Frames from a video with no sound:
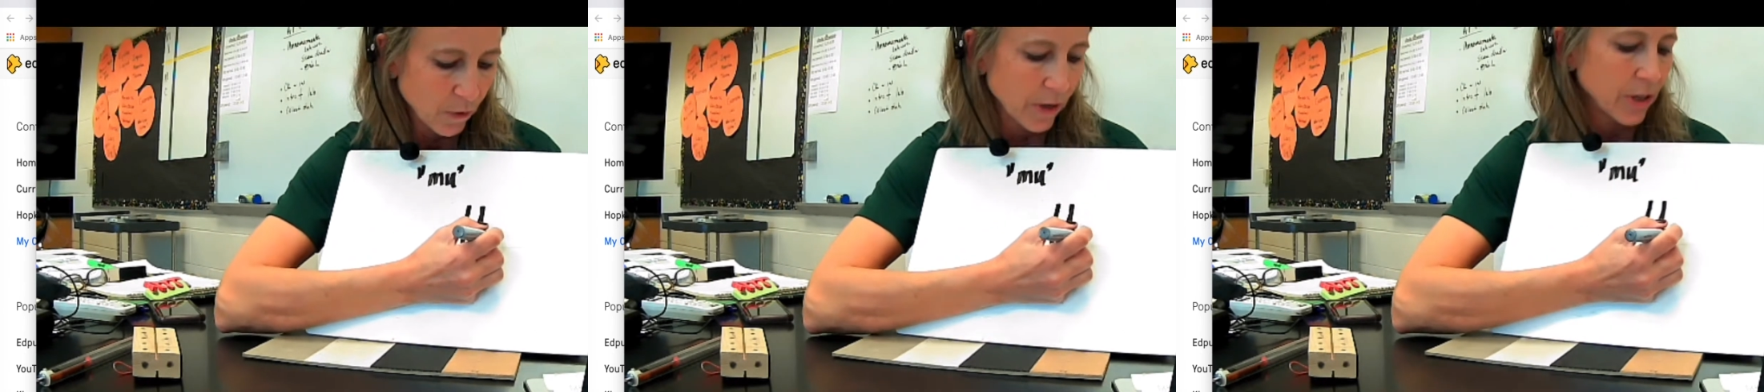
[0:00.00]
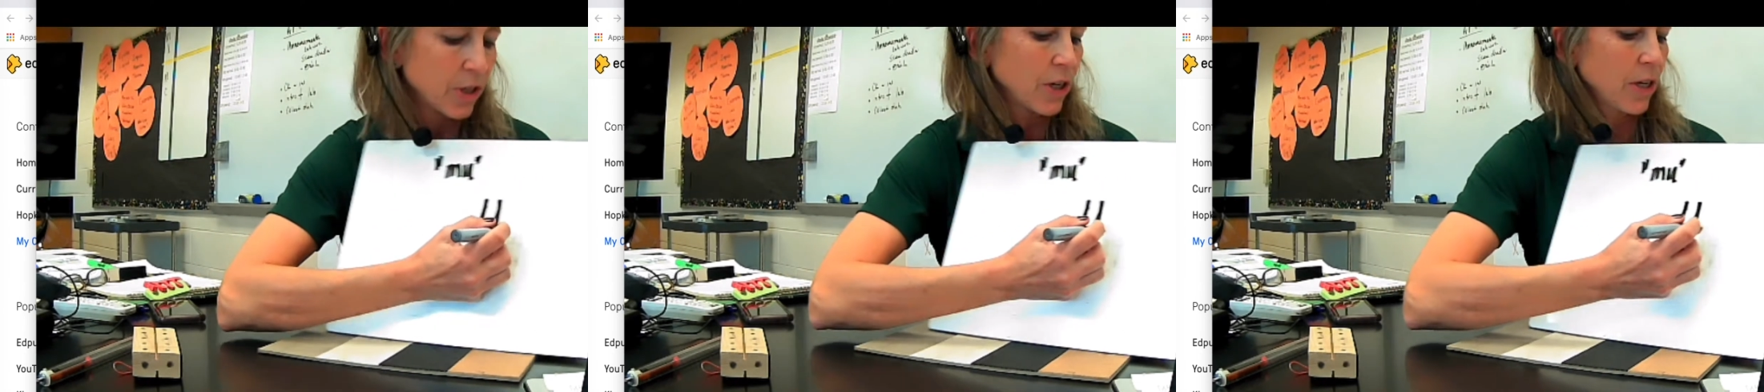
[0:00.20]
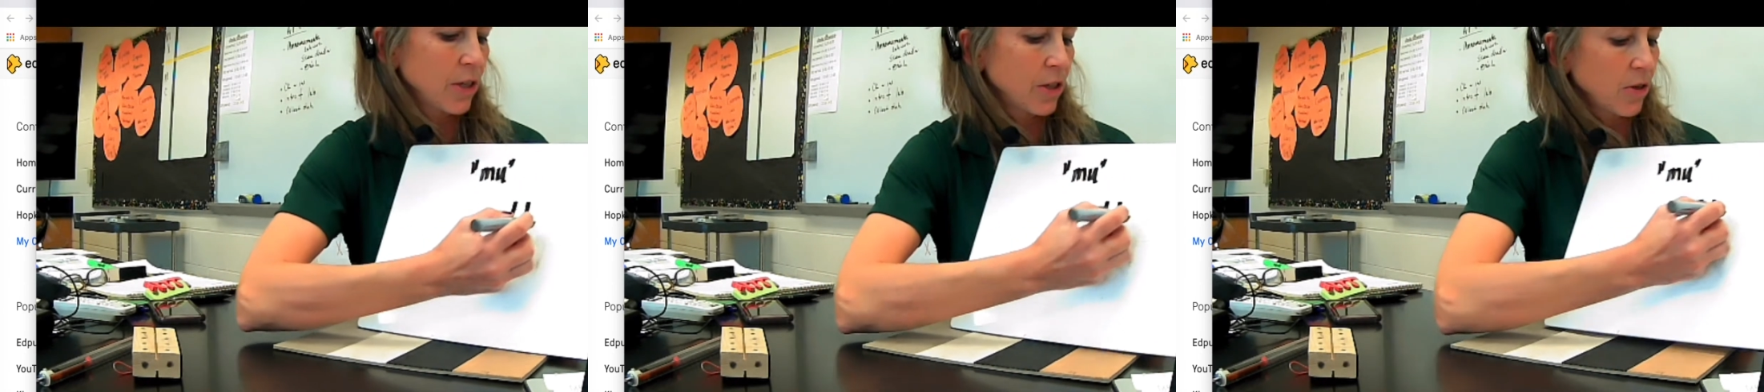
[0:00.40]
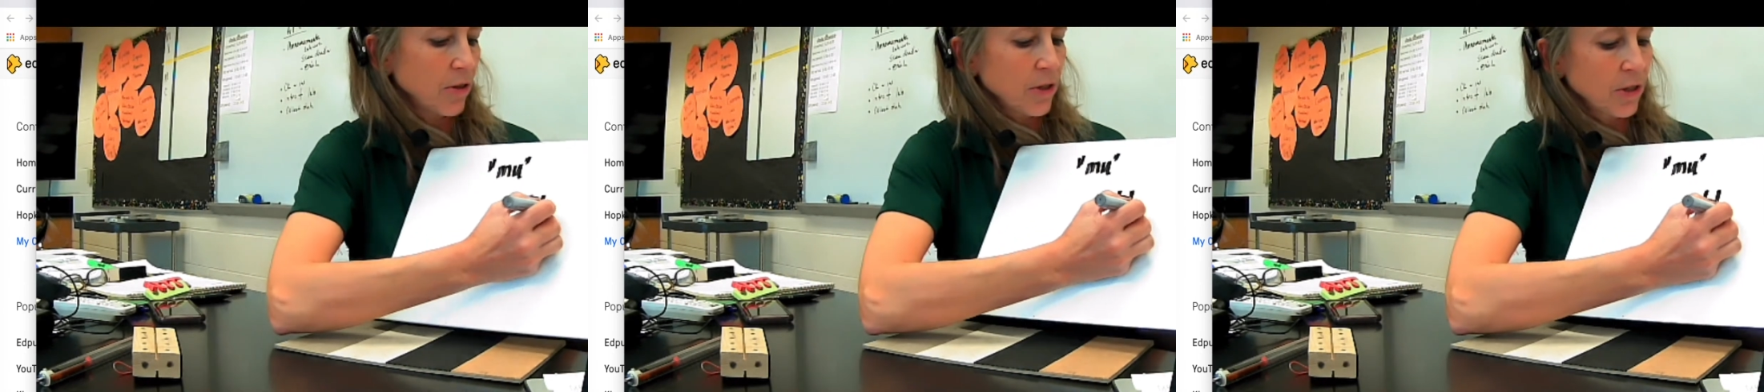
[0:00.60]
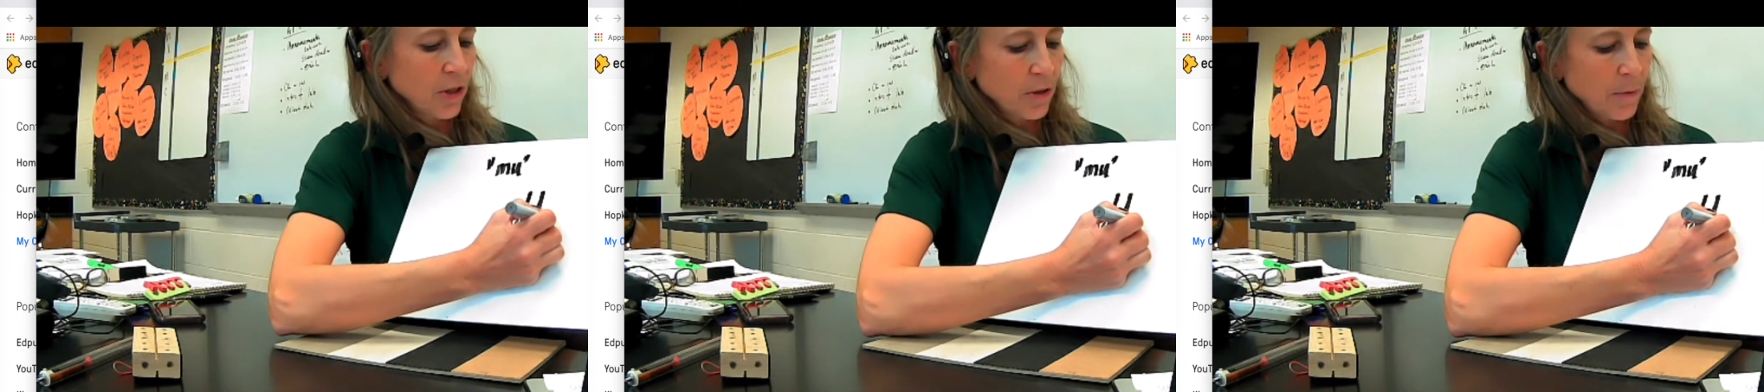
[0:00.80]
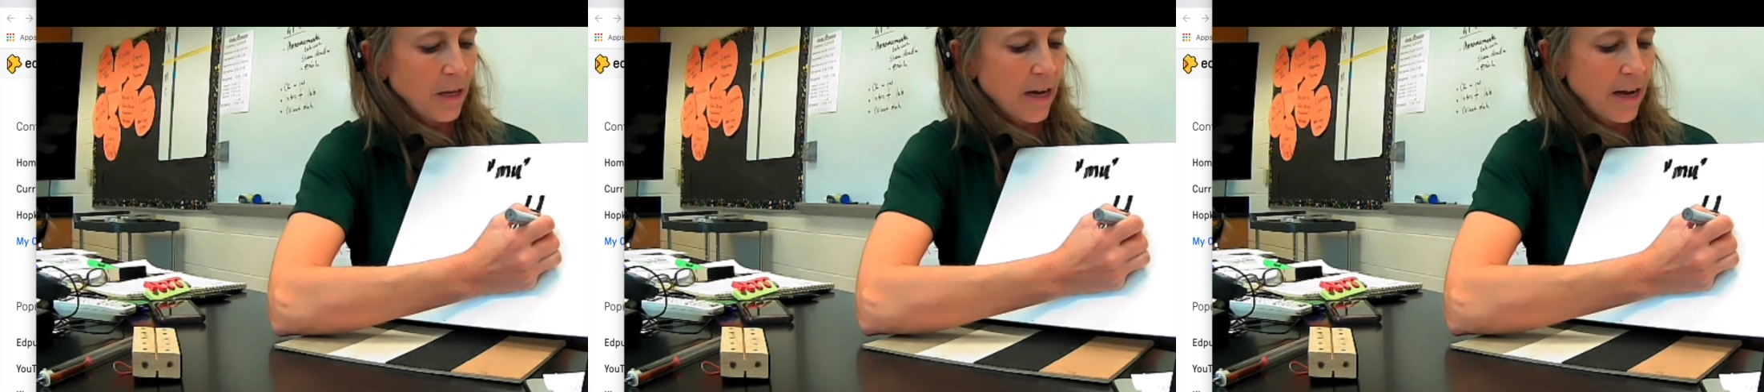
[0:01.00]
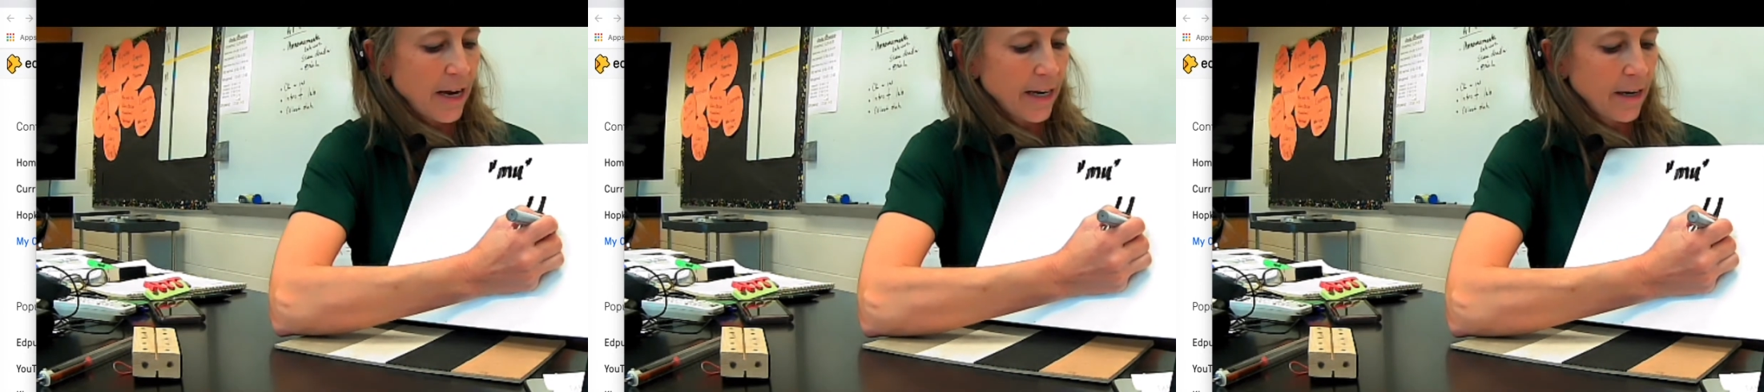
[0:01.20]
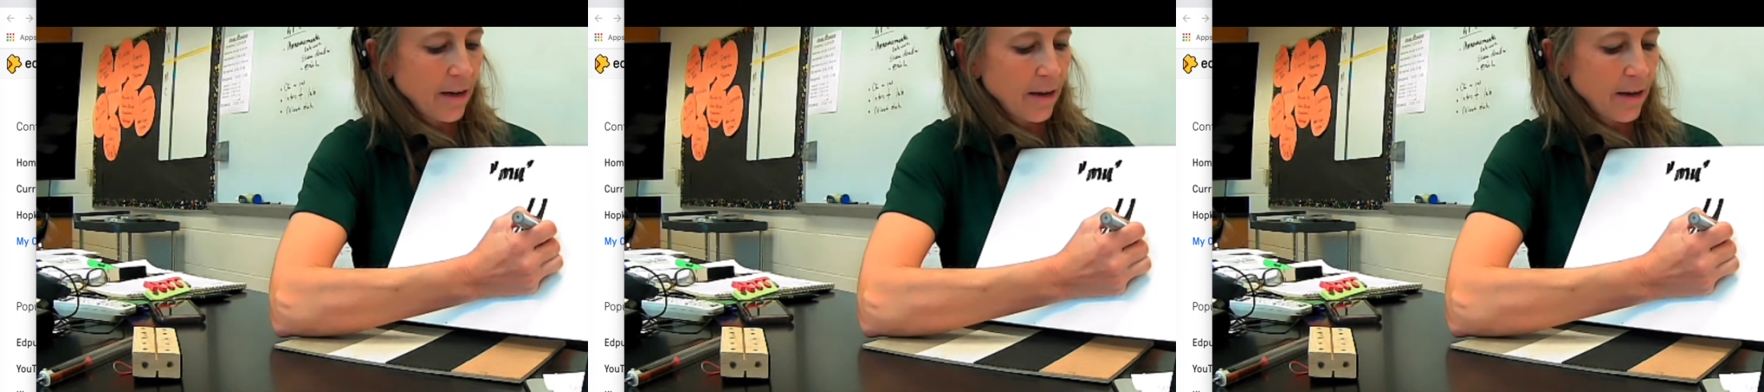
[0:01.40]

where it just starts to slide,